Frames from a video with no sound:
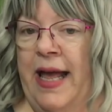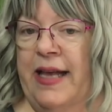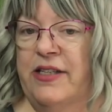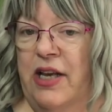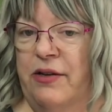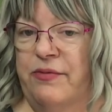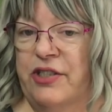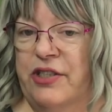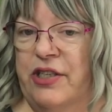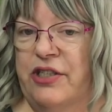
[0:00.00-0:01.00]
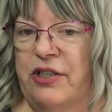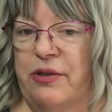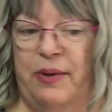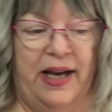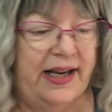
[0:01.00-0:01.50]
So, just going to
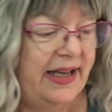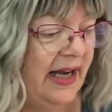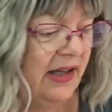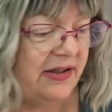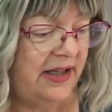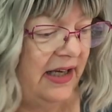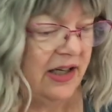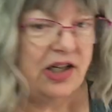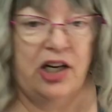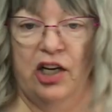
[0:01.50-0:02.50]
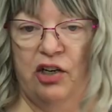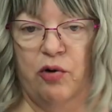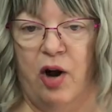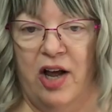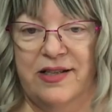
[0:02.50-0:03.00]
do a Celtic
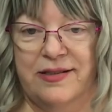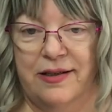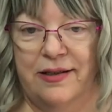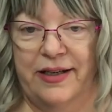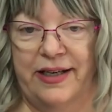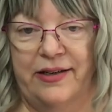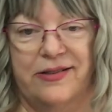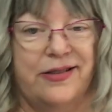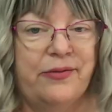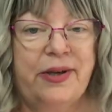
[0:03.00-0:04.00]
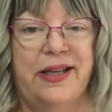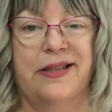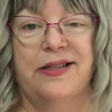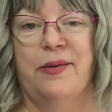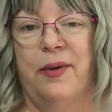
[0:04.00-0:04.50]
cross on here so we can
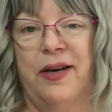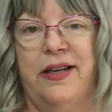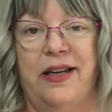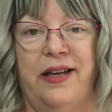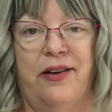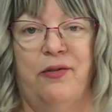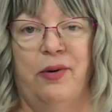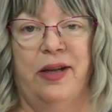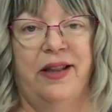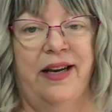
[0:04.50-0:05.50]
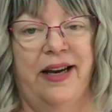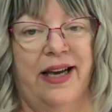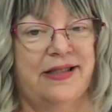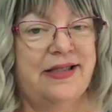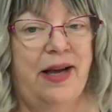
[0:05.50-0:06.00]
get some idea of what the
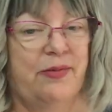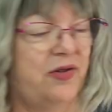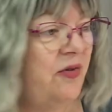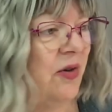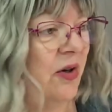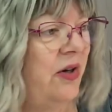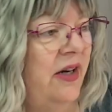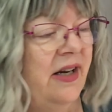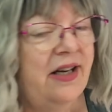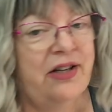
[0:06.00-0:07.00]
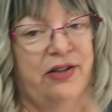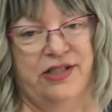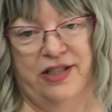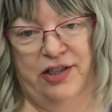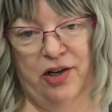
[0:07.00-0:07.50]
next steps for
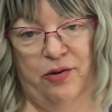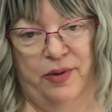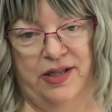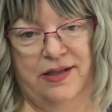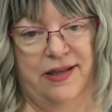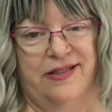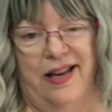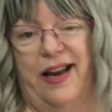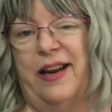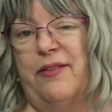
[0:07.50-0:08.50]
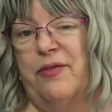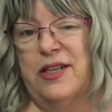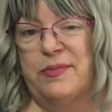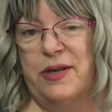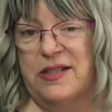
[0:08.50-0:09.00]
Kristi Noem is, because any
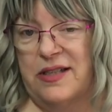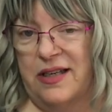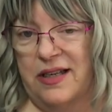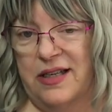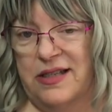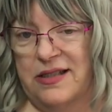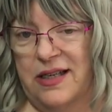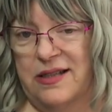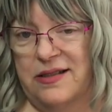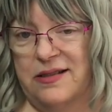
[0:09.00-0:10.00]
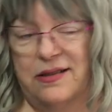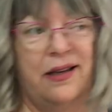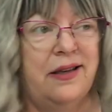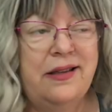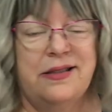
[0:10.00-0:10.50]
vice president of the United States
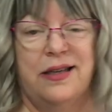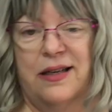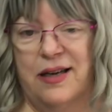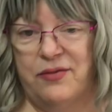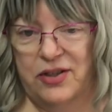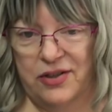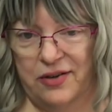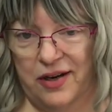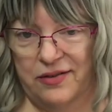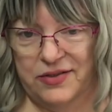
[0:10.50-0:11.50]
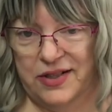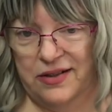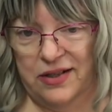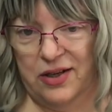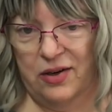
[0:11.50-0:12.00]
is not governor of
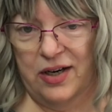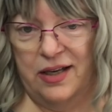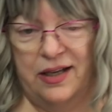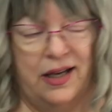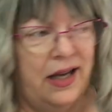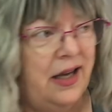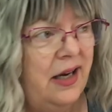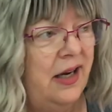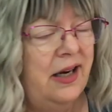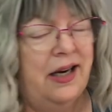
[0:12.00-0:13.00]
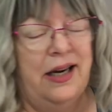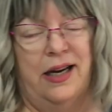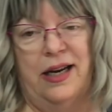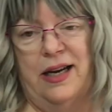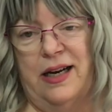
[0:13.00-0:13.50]
South Dakota,
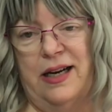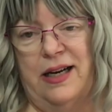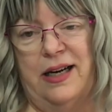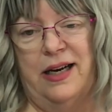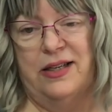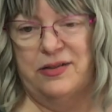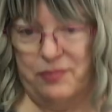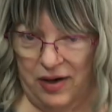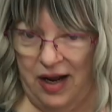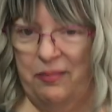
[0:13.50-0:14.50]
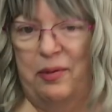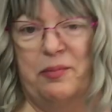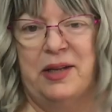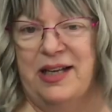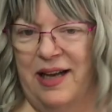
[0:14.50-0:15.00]
and it's
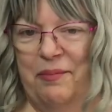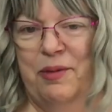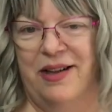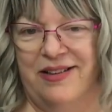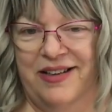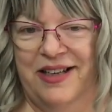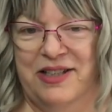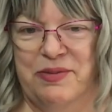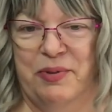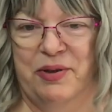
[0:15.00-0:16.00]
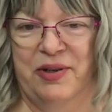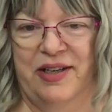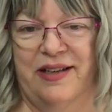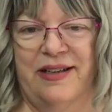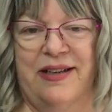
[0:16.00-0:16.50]
probably not politics,
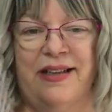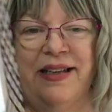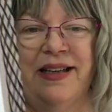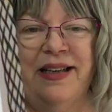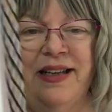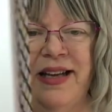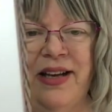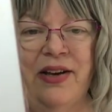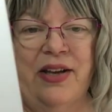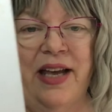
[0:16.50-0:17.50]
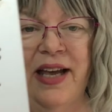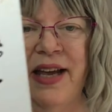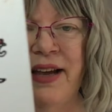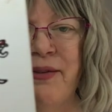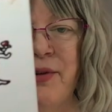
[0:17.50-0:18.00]
period.
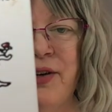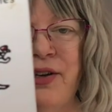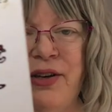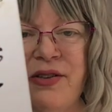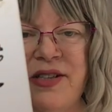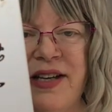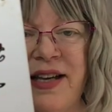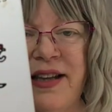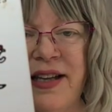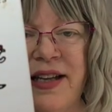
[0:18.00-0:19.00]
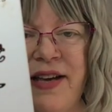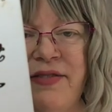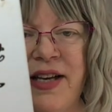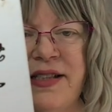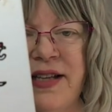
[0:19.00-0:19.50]
Okay, where are these in? The
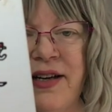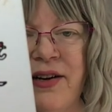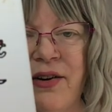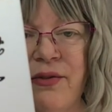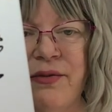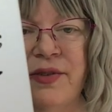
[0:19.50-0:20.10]
Lifeline Tarot.